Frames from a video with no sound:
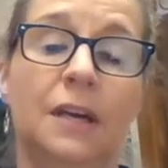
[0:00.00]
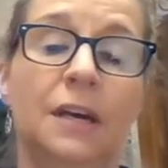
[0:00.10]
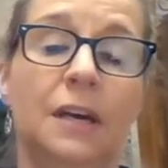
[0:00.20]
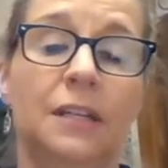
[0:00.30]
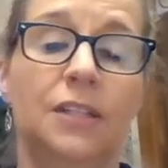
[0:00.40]

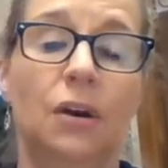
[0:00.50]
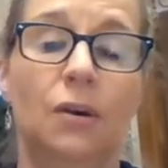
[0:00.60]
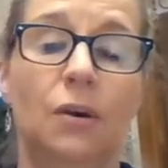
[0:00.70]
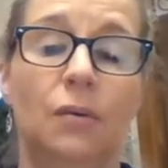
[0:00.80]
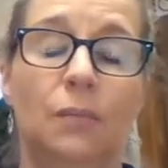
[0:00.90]

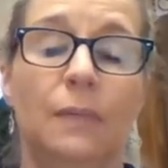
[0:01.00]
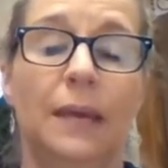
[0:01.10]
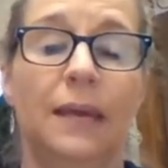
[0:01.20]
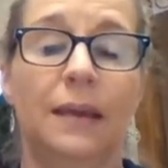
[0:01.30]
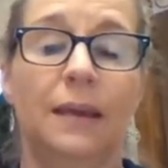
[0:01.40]
So
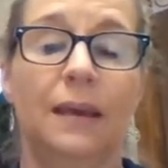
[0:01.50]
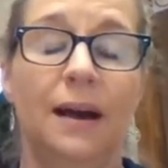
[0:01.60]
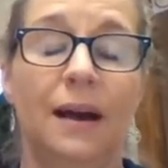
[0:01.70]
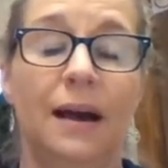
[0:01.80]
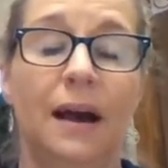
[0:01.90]

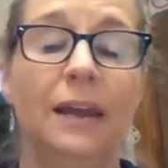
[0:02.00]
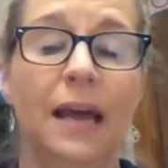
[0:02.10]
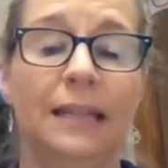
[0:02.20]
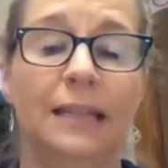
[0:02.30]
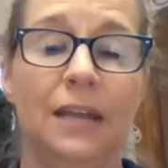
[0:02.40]

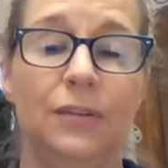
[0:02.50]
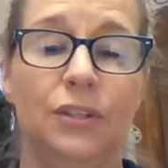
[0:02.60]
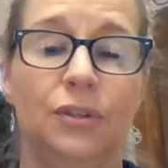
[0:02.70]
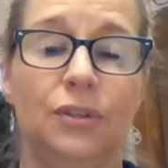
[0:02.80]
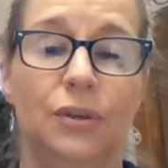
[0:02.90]
unlike the other
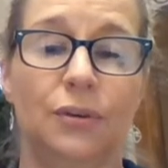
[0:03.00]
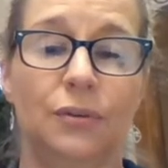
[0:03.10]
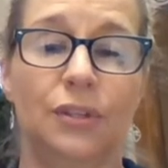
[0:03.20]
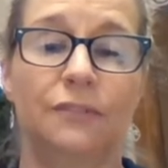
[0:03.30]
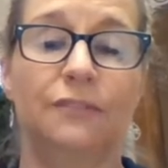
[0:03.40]
two
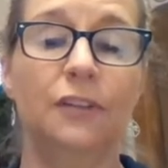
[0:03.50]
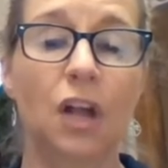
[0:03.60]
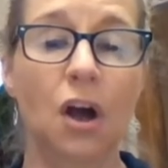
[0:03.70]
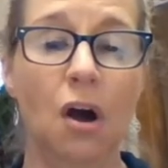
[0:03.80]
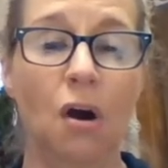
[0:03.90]
turtles,
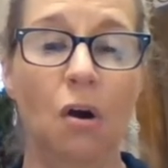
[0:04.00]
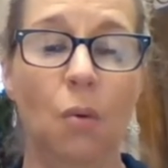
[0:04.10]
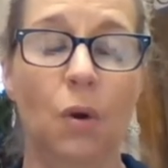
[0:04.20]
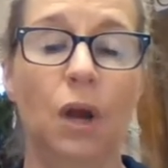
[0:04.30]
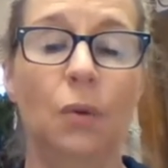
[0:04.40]
Flo
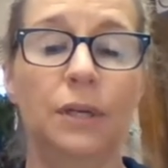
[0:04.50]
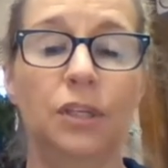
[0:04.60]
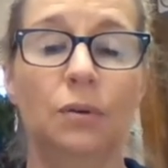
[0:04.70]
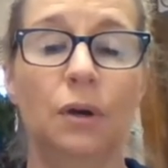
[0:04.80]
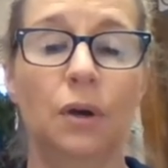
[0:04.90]
will go
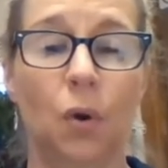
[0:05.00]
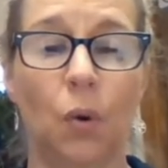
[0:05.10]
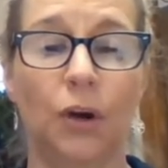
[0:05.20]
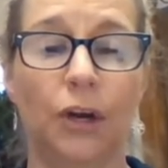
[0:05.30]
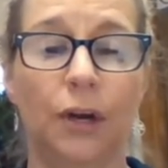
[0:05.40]
into her
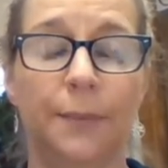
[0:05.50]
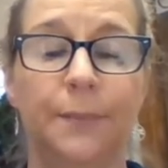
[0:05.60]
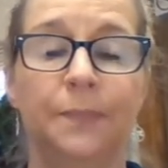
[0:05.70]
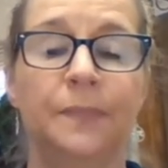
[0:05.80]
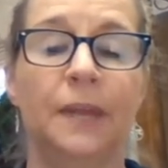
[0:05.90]
corner
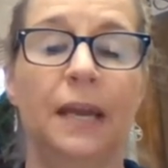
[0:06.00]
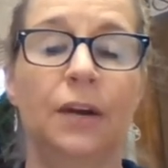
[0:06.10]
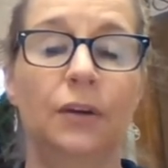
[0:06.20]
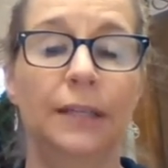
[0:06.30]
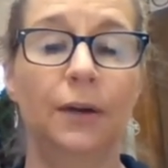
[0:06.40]
in
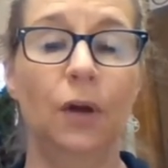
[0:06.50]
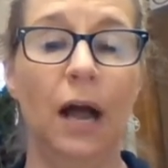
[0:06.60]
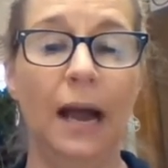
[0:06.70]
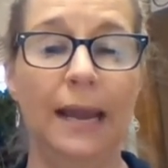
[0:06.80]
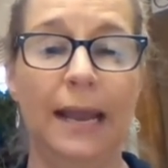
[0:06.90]
her little
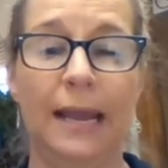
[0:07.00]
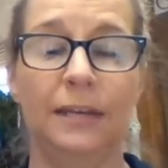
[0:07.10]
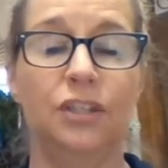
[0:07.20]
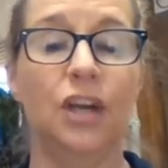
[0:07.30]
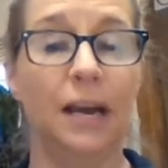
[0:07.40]
hut
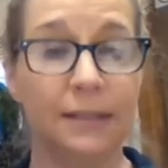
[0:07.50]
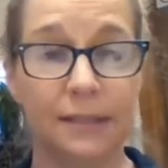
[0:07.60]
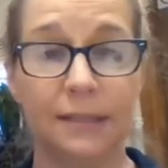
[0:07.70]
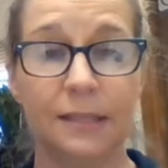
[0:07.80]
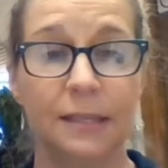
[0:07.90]
and
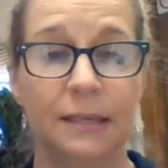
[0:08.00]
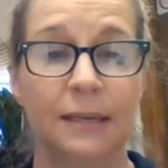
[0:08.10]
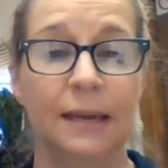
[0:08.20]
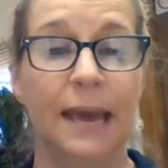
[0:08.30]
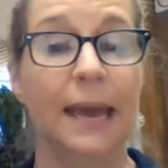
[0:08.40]
just
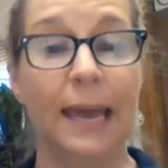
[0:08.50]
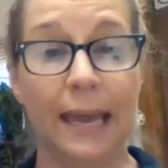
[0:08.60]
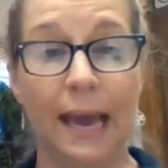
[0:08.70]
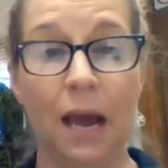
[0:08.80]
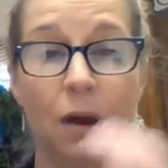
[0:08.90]
hang
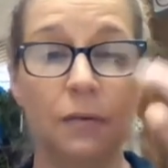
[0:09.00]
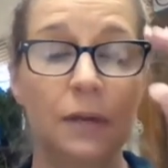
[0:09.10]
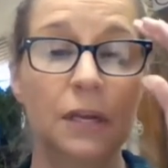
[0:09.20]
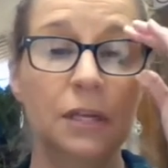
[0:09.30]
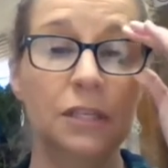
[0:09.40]
out.
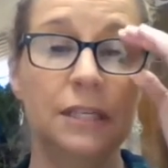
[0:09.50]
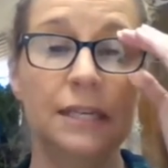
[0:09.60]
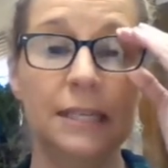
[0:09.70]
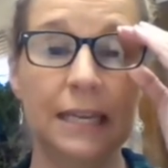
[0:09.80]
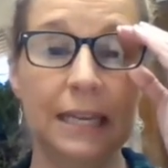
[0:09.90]
She
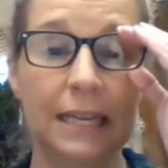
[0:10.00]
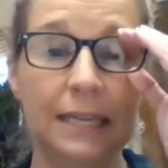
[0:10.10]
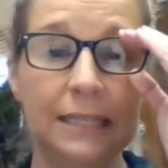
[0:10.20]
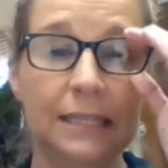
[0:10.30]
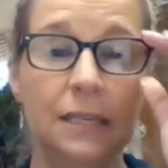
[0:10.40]
doesn't eat.